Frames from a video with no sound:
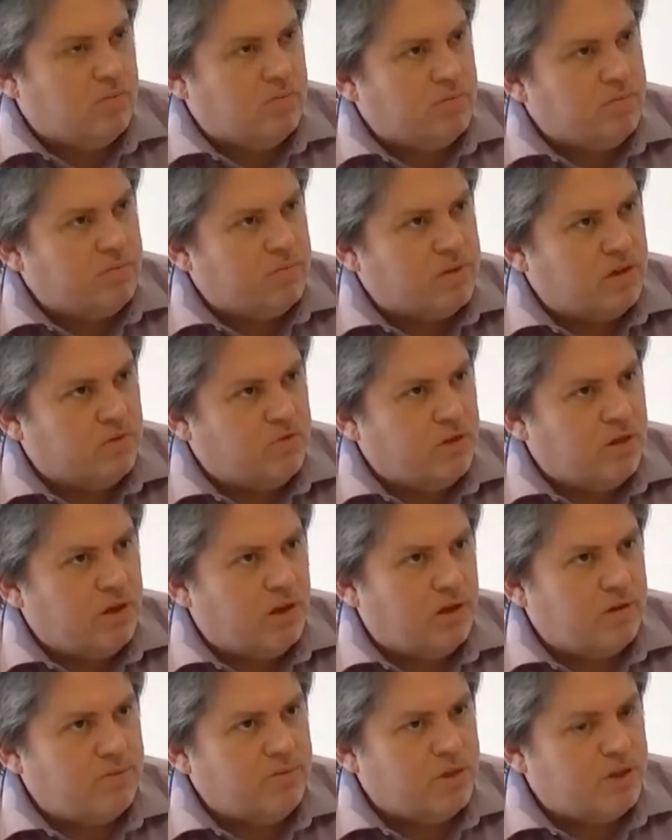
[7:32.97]
So for the
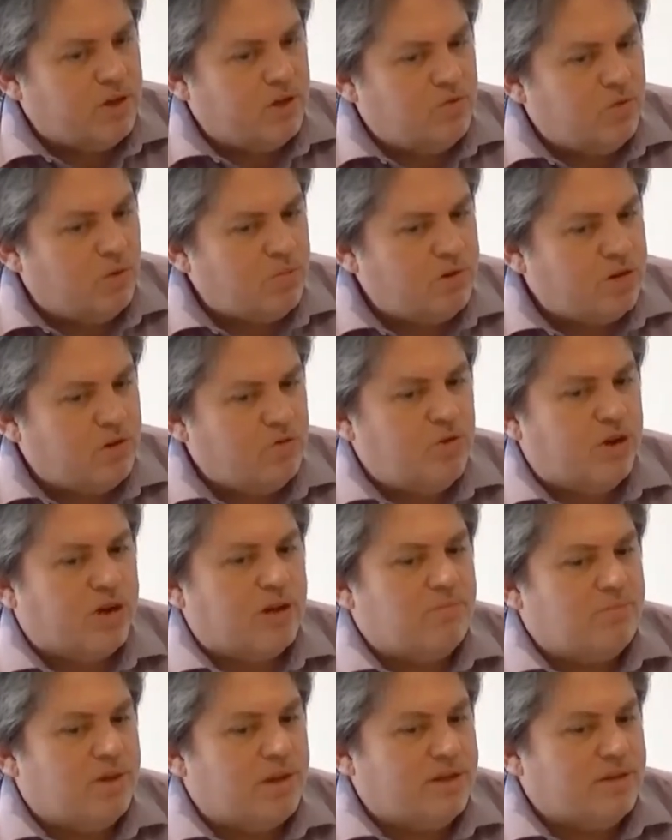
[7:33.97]
home chef, what would you
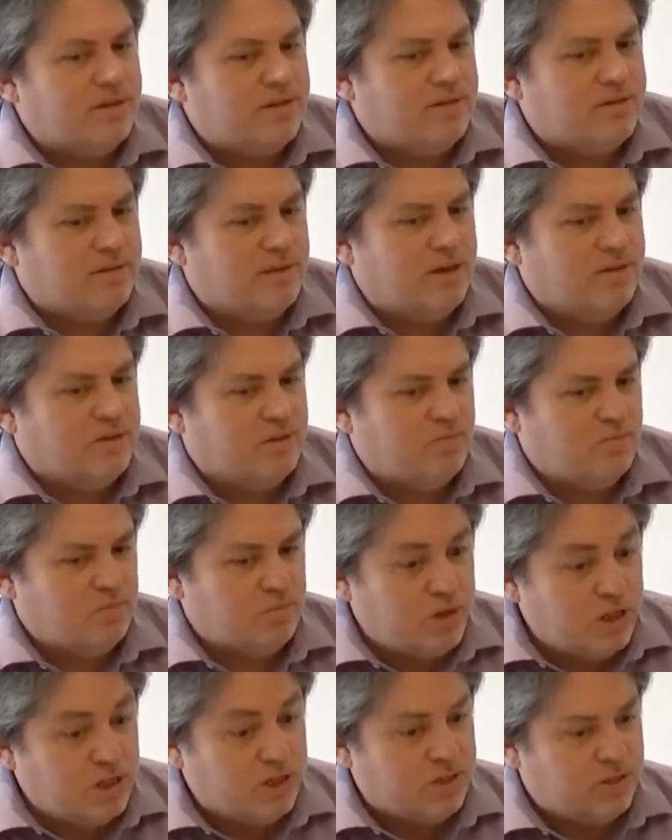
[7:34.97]
recommend as some
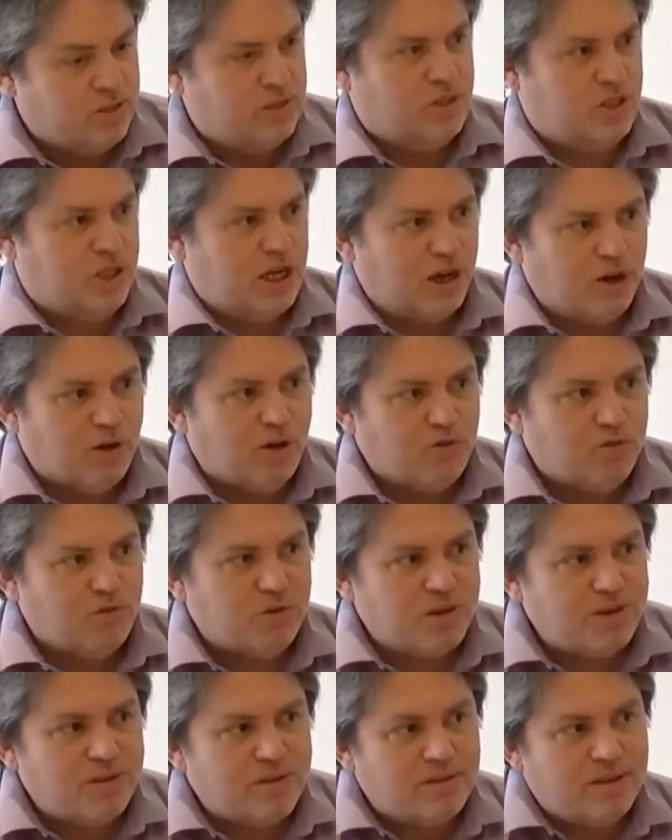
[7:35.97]
dishes to start off
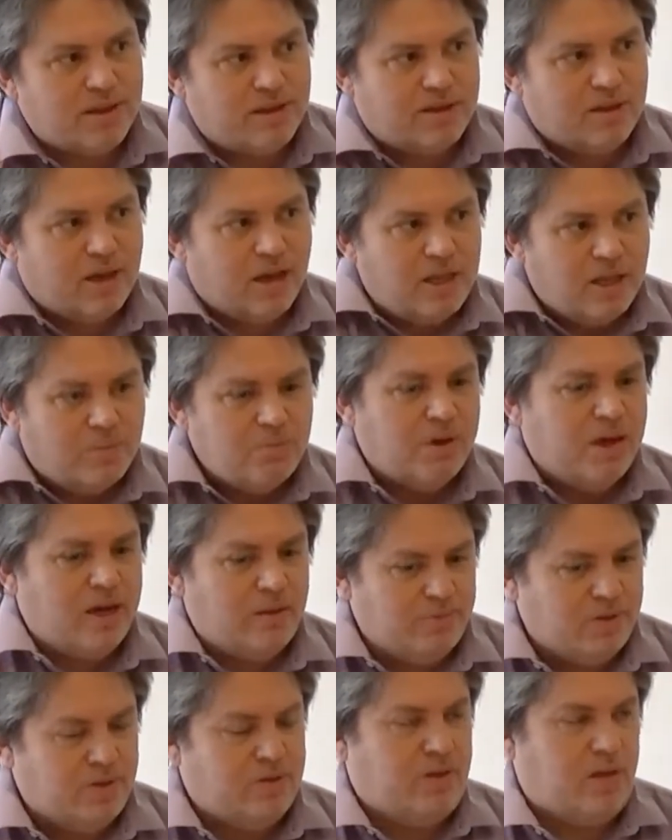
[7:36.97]
with, and then
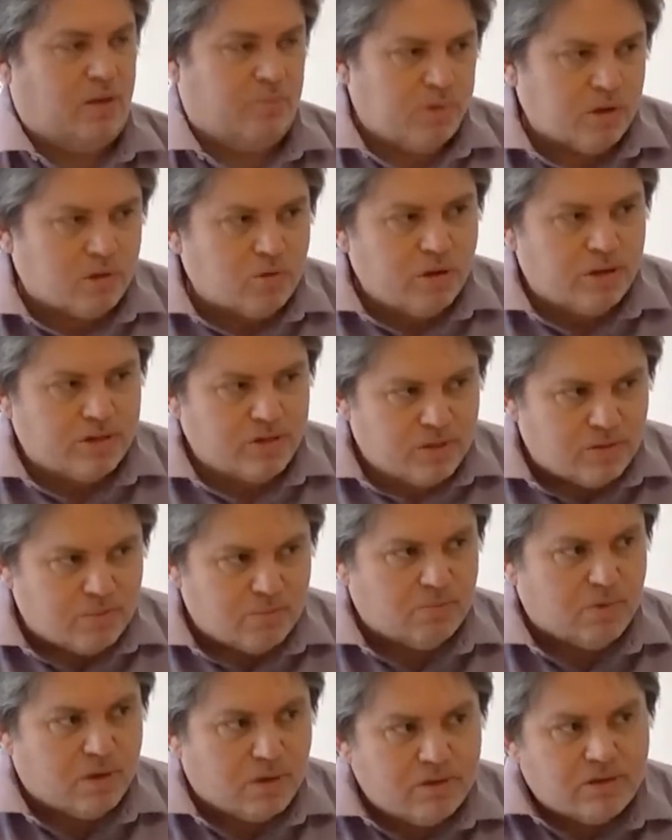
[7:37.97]
perhaps as they progress,
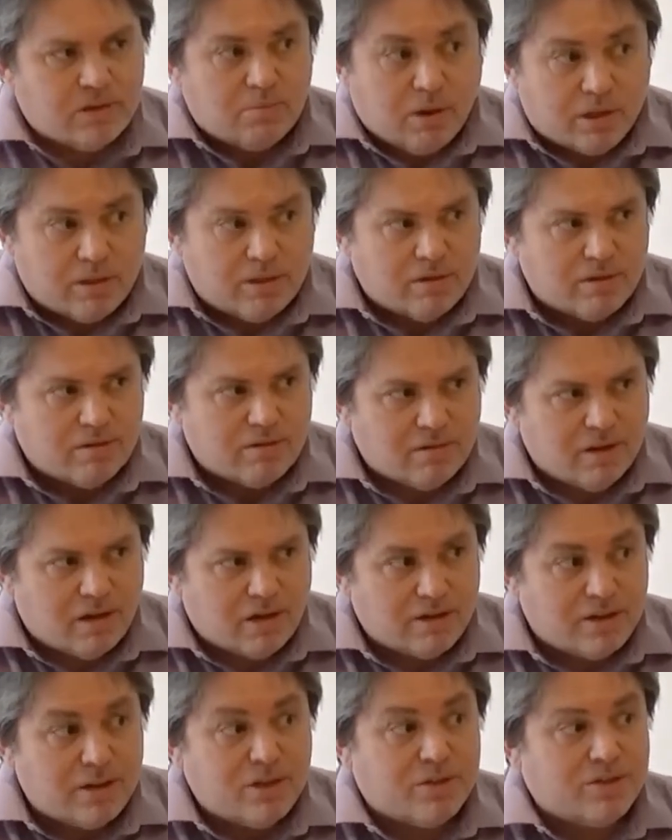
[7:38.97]
some other
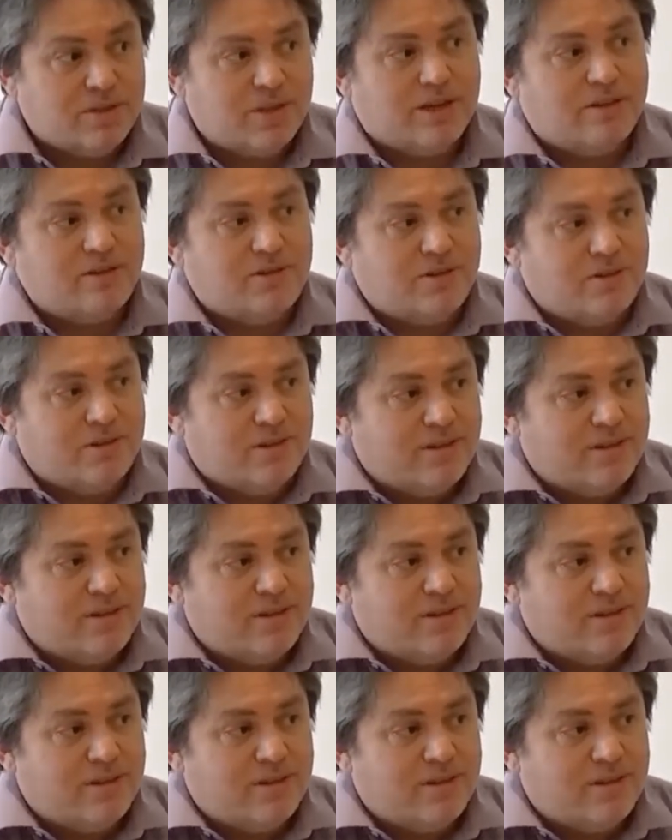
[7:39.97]
dishes they could try?